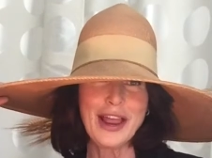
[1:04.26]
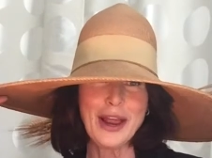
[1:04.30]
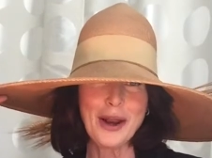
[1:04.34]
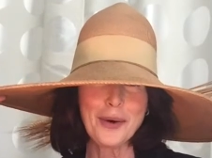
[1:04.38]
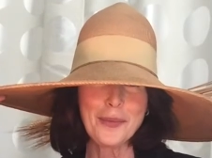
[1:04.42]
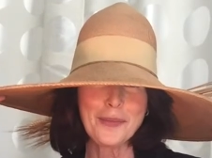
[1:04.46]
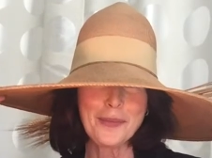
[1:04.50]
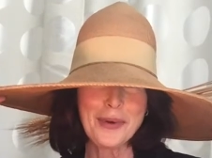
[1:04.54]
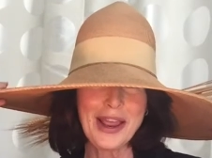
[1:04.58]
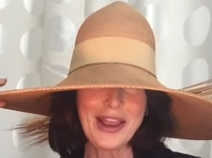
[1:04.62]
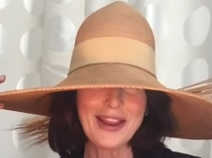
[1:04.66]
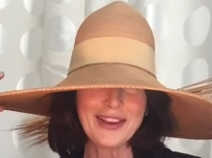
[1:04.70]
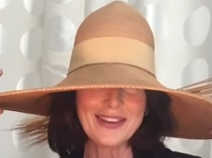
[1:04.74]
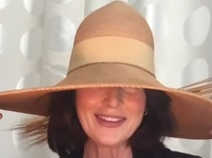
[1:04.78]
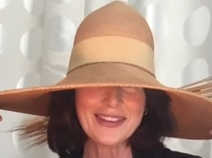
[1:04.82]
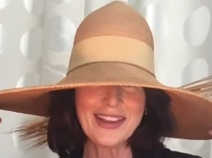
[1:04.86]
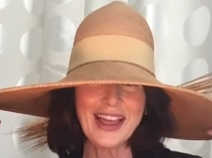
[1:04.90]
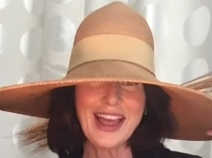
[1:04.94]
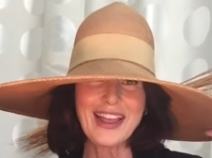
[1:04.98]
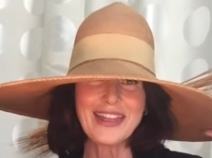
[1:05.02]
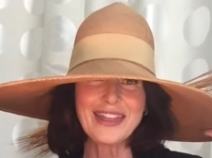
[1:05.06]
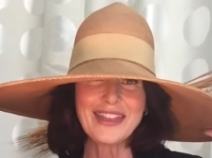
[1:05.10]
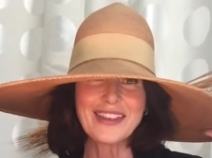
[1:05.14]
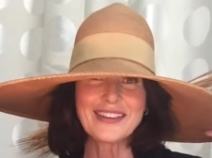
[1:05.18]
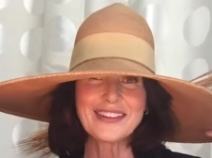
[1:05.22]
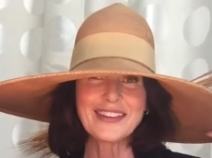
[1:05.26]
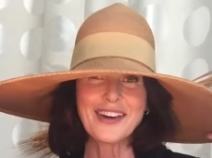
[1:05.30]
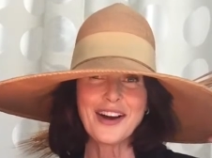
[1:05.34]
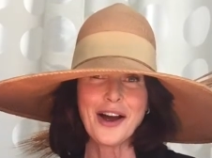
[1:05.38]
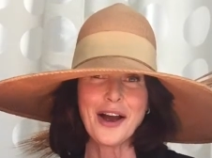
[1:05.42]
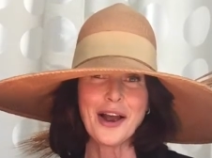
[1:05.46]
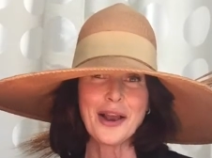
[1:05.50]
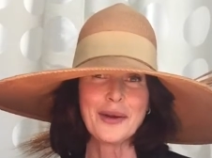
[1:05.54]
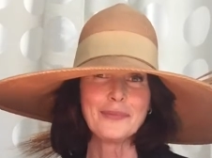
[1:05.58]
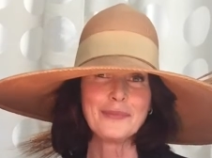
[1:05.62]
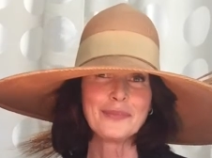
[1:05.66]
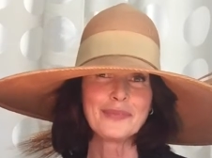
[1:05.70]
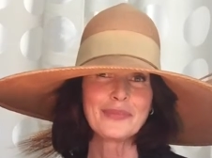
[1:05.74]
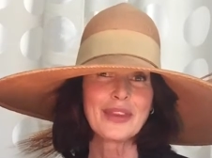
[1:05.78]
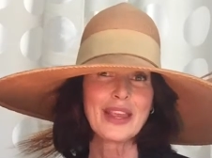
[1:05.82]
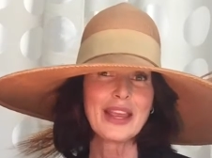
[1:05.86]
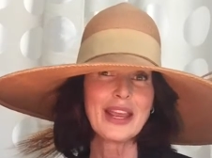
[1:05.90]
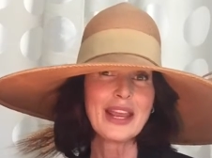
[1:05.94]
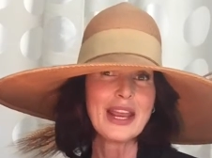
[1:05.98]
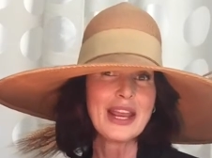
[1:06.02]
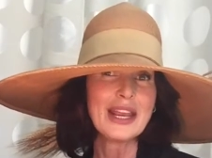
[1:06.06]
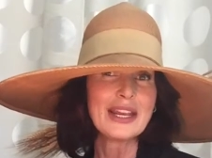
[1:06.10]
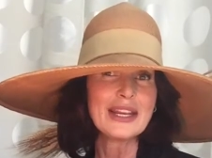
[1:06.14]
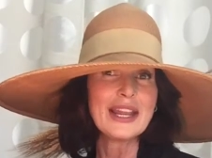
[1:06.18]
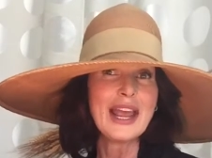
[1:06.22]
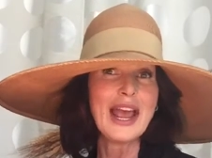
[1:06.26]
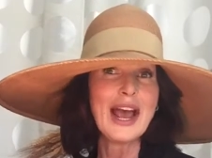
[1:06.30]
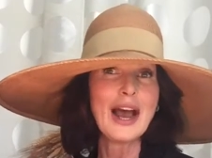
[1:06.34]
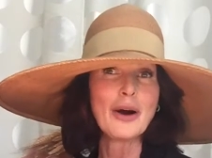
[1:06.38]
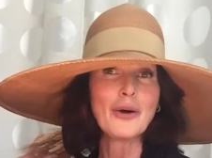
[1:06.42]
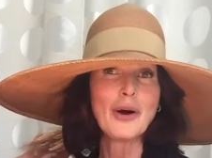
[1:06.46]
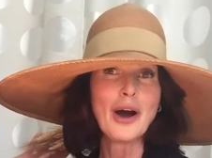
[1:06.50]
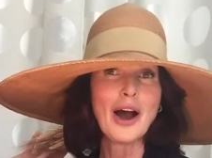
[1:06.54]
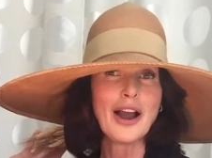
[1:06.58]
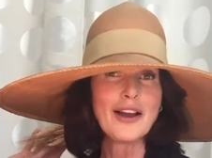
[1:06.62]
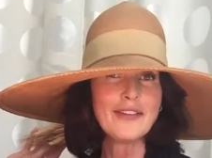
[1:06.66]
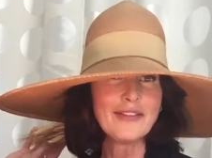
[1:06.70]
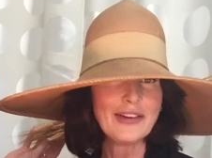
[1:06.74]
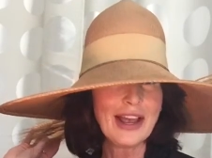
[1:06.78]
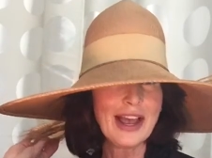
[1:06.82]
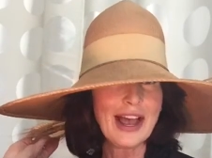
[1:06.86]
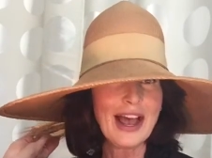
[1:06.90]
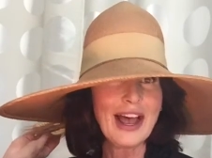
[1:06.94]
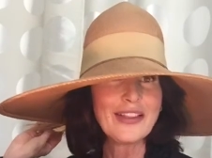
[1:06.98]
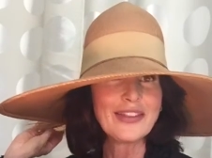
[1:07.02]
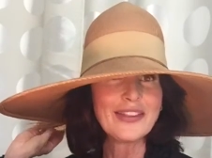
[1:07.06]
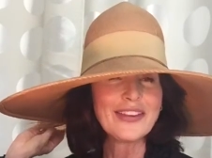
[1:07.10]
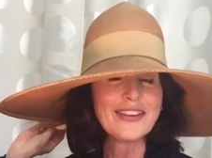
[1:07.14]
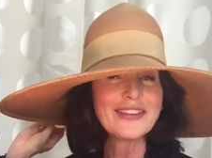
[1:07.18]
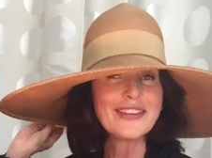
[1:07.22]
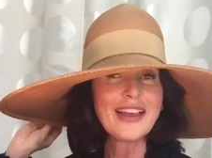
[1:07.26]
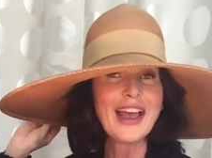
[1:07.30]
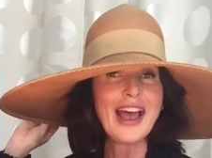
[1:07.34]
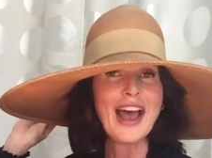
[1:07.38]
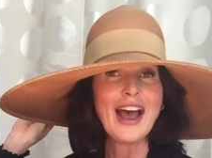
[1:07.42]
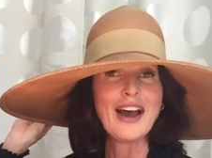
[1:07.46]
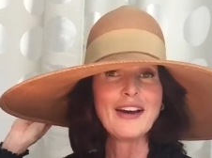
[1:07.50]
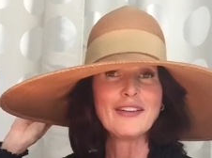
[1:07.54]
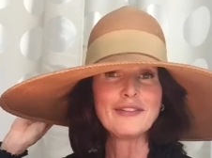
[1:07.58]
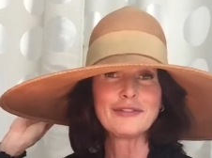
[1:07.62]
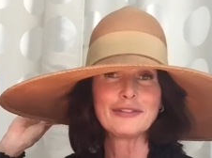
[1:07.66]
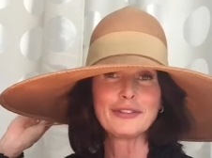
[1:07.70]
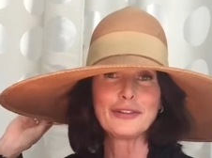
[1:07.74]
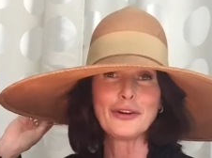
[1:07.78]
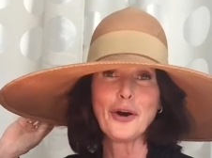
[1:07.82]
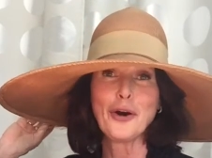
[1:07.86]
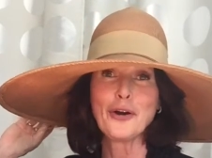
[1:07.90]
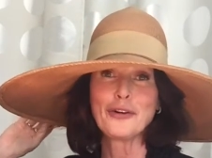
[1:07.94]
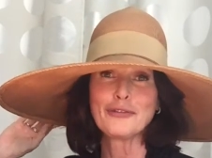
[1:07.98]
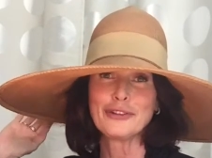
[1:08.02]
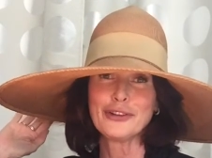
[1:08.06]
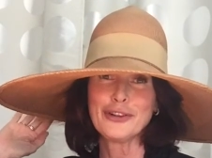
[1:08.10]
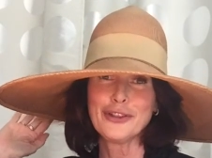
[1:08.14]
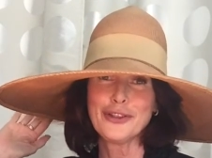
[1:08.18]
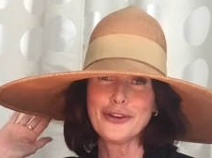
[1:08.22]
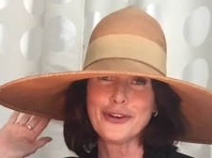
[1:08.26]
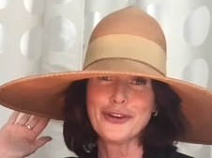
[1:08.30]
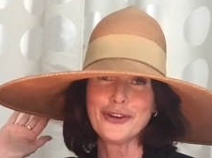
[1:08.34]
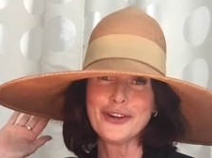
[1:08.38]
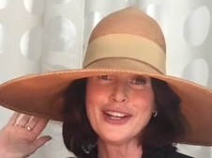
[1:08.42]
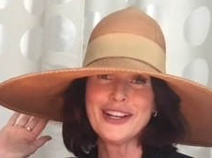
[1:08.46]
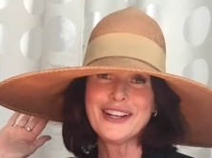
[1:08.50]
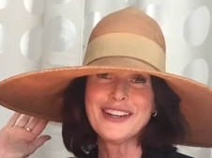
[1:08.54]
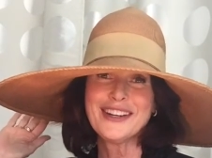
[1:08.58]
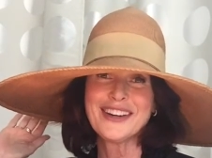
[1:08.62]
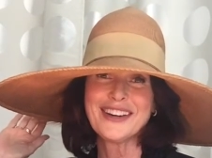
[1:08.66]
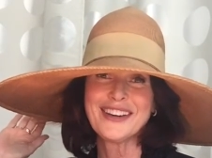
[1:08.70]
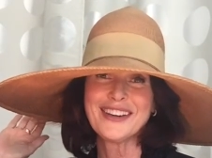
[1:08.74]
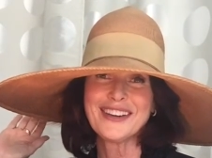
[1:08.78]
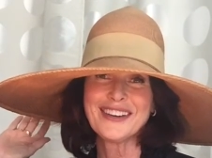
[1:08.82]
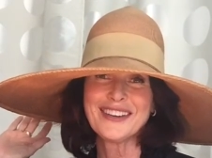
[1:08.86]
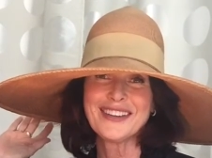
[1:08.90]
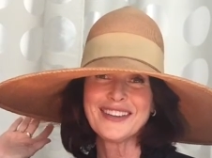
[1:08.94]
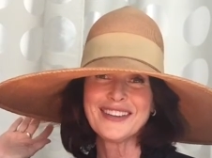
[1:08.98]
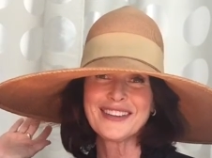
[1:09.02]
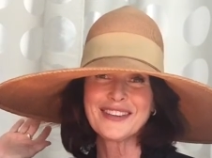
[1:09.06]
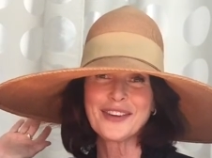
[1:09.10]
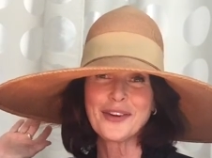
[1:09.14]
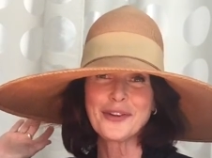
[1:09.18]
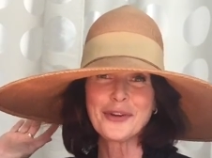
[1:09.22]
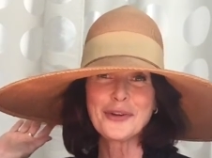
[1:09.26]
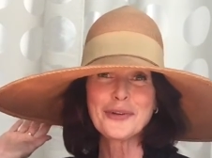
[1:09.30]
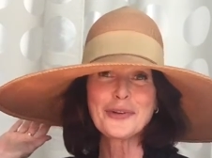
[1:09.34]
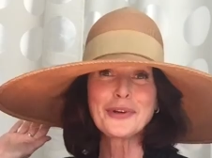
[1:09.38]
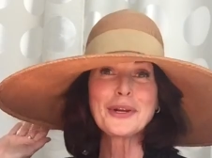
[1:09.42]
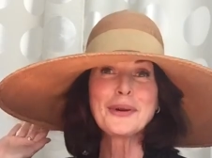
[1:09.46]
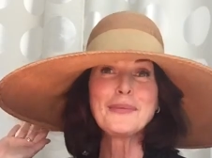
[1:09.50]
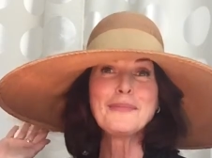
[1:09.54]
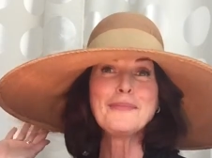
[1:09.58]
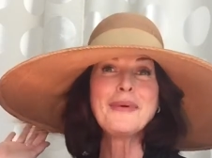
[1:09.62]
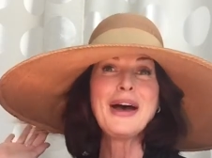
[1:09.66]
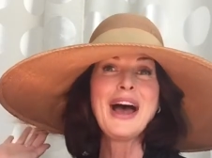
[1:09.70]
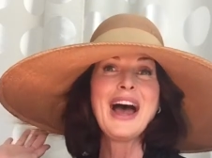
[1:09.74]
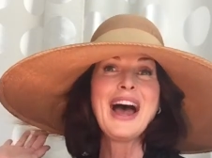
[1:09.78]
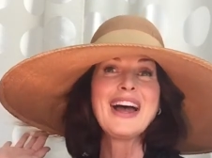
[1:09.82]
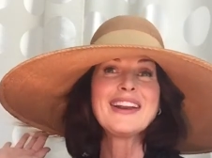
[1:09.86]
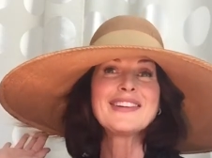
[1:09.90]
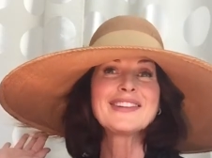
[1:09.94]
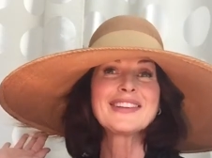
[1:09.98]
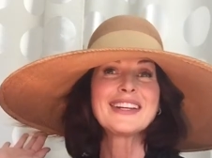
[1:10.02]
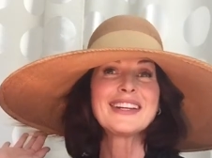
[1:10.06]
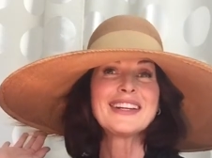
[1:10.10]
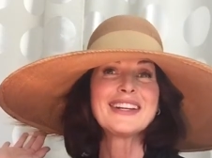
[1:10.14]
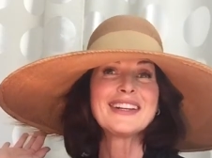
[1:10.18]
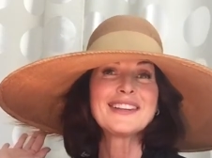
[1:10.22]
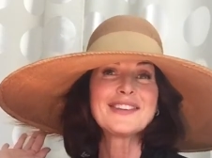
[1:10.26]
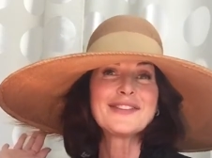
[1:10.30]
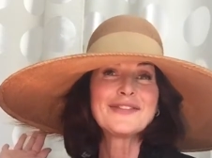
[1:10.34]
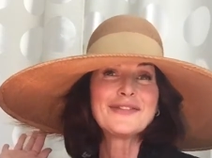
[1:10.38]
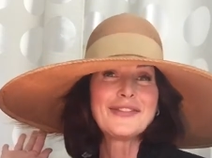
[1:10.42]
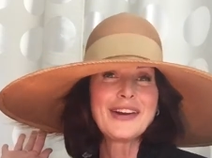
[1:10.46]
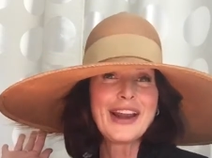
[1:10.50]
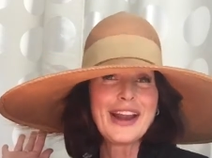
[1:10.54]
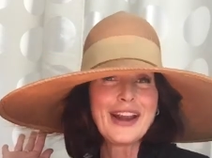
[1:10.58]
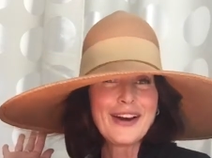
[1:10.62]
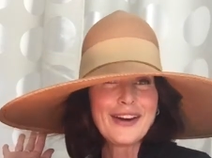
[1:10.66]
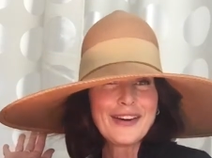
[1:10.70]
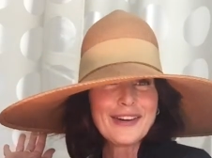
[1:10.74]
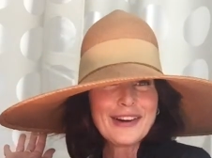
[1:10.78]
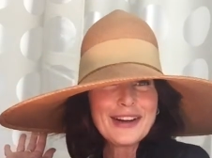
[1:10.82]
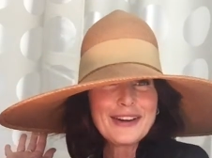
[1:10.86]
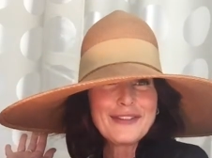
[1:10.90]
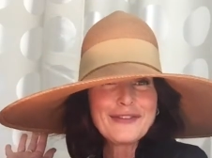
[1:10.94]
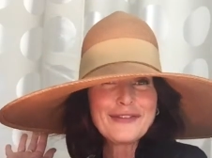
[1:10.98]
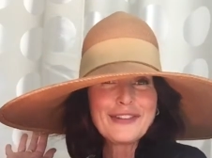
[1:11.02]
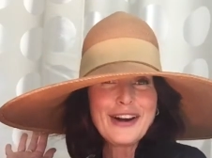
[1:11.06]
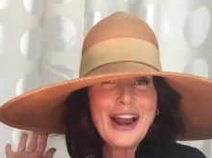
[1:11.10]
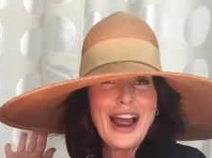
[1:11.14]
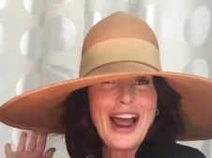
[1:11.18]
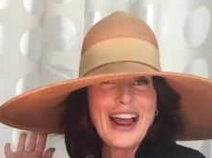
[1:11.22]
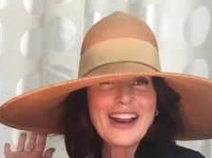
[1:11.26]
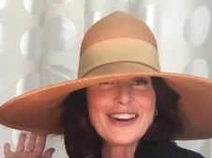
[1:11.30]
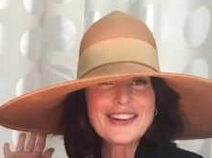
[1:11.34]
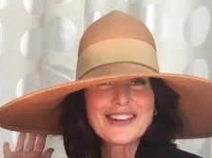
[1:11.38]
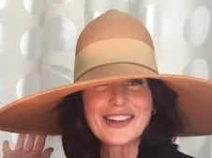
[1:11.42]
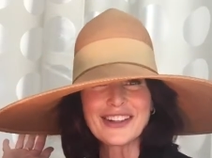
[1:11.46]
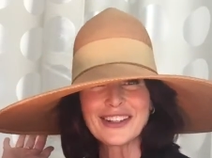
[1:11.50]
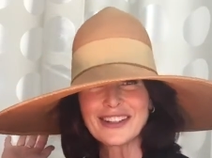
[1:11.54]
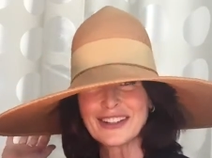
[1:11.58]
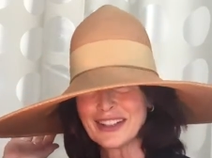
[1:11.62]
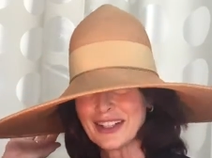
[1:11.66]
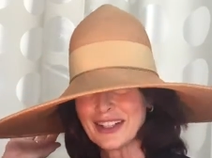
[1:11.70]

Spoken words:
Hermes at the time. Now, I've had this hat for over 30 years, so you can imagine it's very fragile,